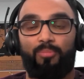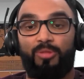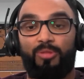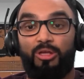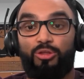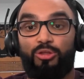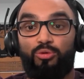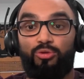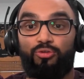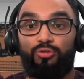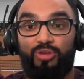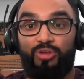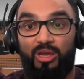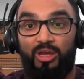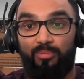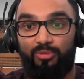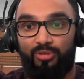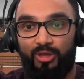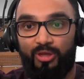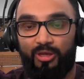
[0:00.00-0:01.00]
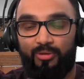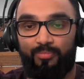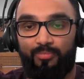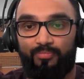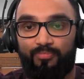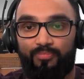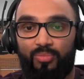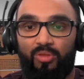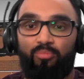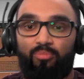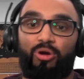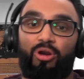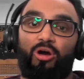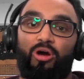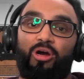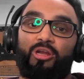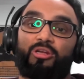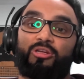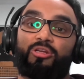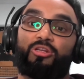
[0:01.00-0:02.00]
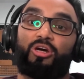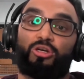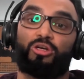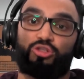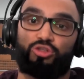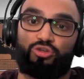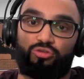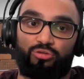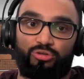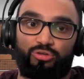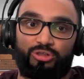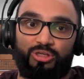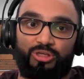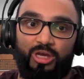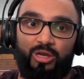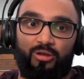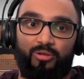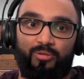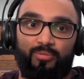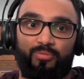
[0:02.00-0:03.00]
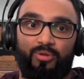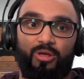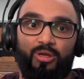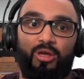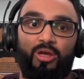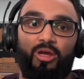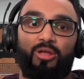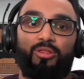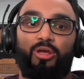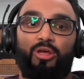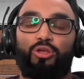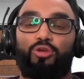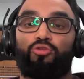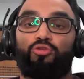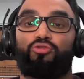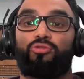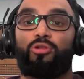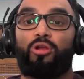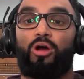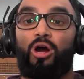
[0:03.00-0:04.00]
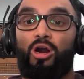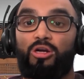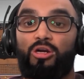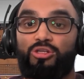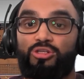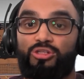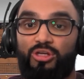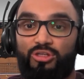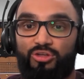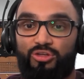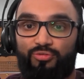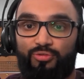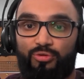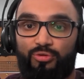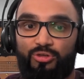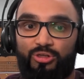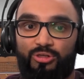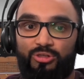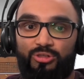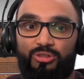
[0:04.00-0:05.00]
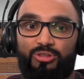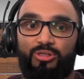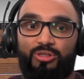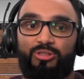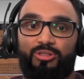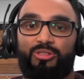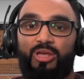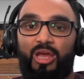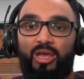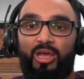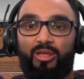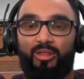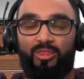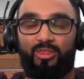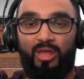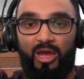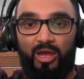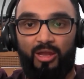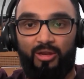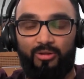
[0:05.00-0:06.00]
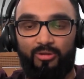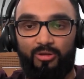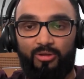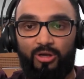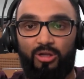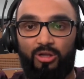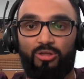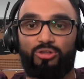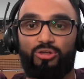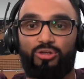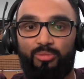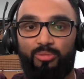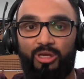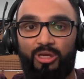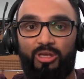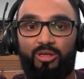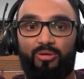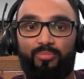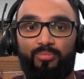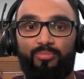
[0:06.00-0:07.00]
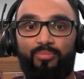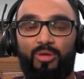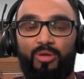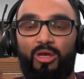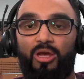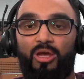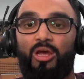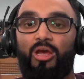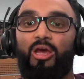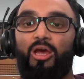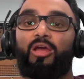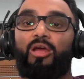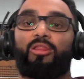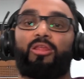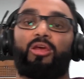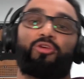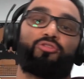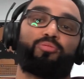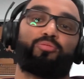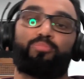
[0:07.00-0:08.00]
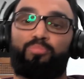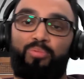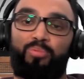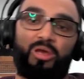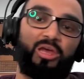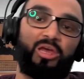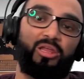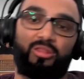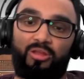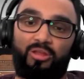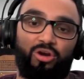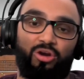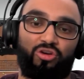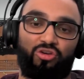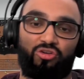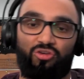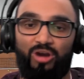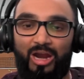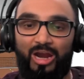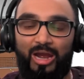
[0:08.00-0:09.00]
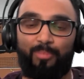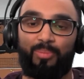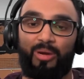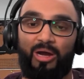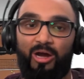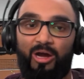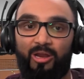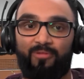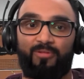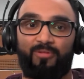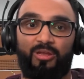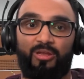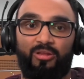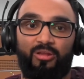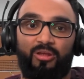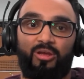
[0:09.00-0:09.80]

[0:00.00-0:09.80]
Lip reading: They do the same thing, but on industrial scale. They use large centrifuges to take that culture medium and they spin the crap out of it